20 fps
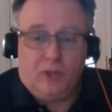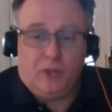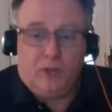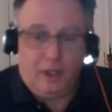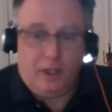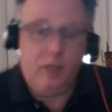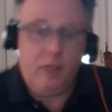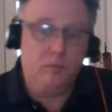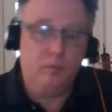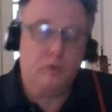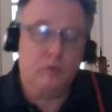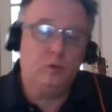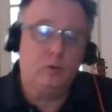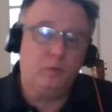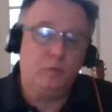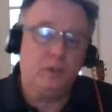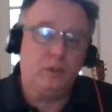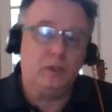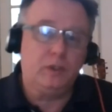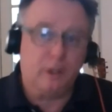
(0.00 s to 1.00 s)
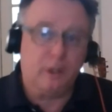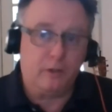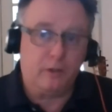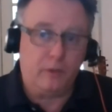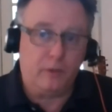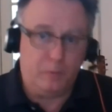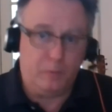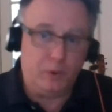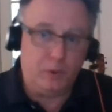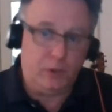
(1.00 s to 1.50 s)
able to build a
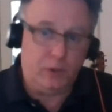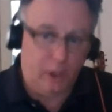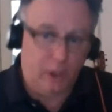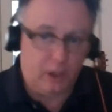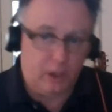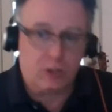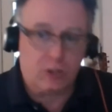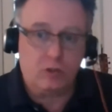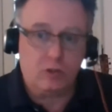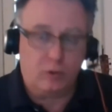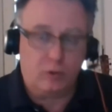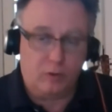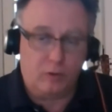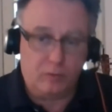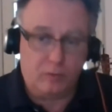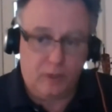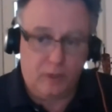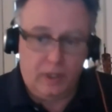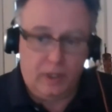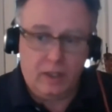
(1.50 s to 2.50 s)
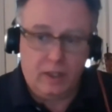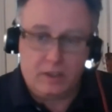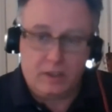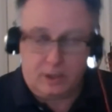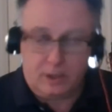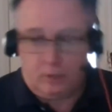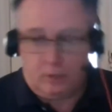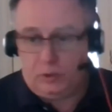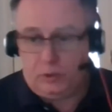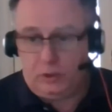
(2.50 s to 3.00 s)
reputation of
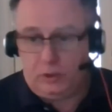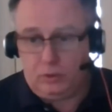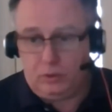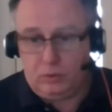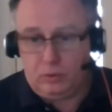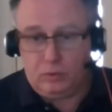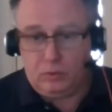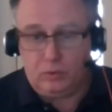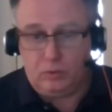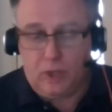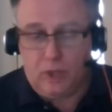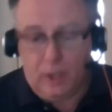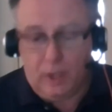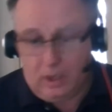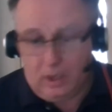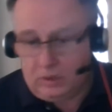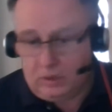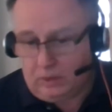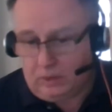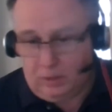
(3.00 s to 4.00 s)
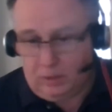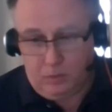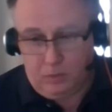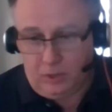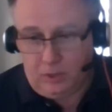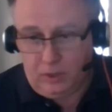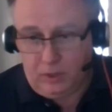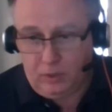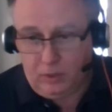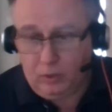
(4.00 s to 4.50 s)
somebody who can
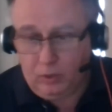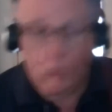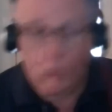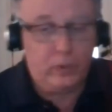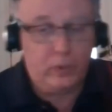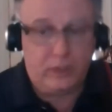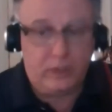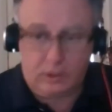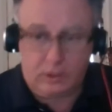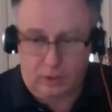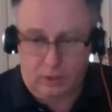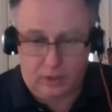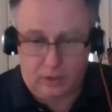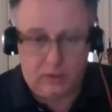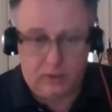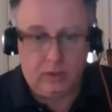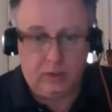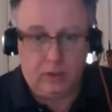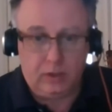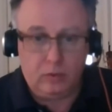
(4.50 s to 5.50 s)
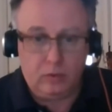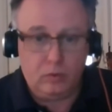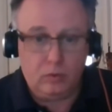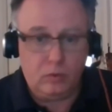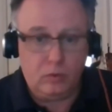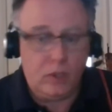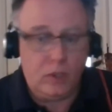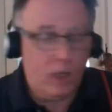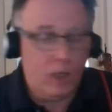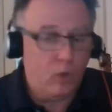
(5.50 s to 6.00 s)
be always trusted and who
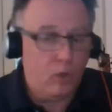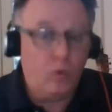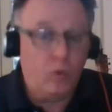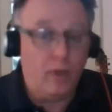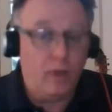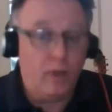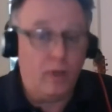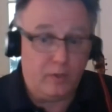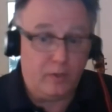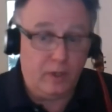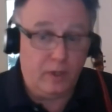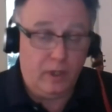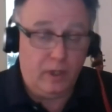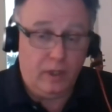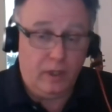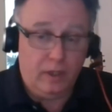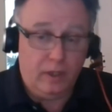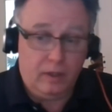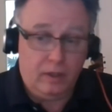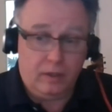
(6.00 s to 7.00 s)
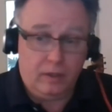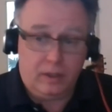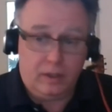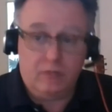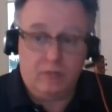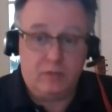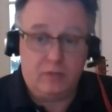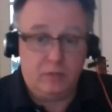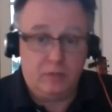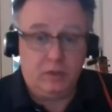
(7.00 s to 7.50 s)
whoever uh,
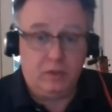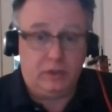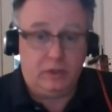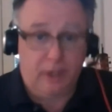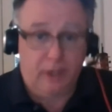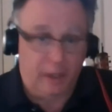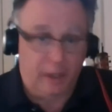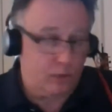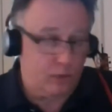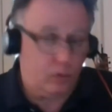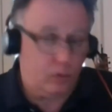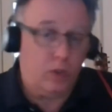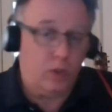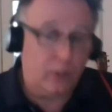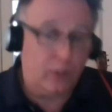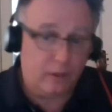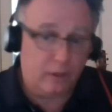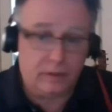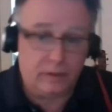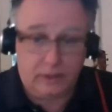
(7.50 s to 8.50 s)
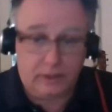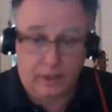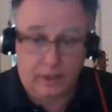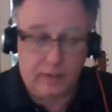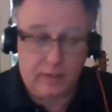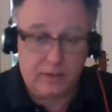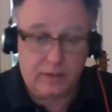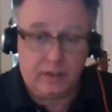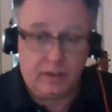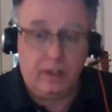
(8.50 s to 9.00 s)
gives him a task or her a
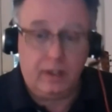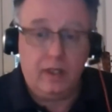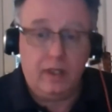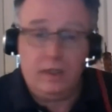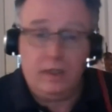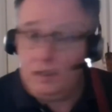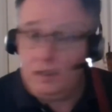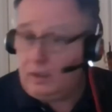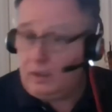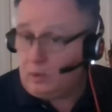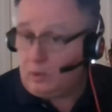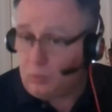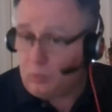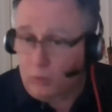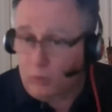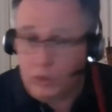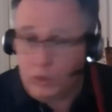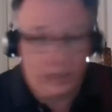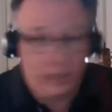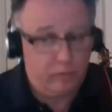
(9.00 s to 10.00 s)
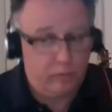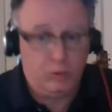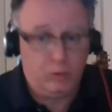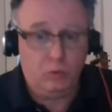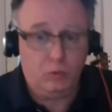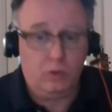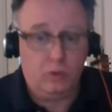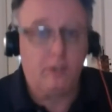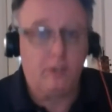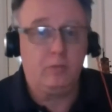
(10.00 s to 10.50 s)
task won't have to
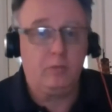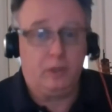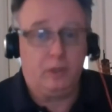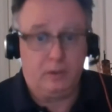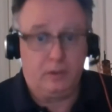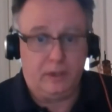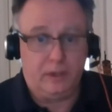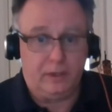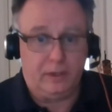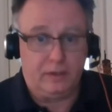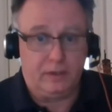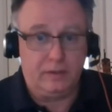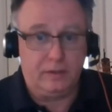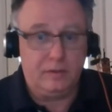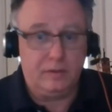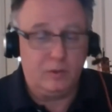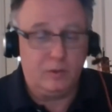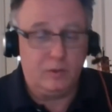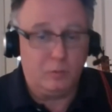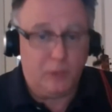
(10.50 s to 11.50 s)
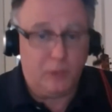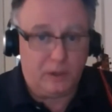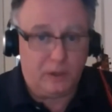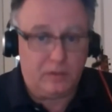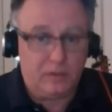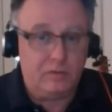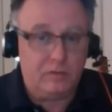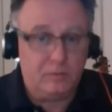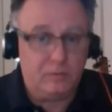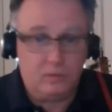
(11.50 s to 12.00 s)
worry about that. But
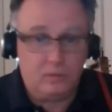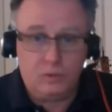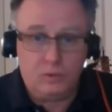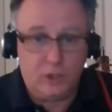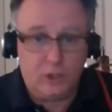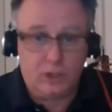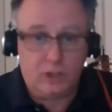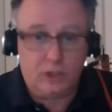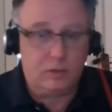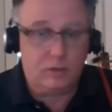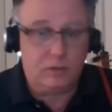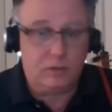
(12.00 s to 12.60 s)
just to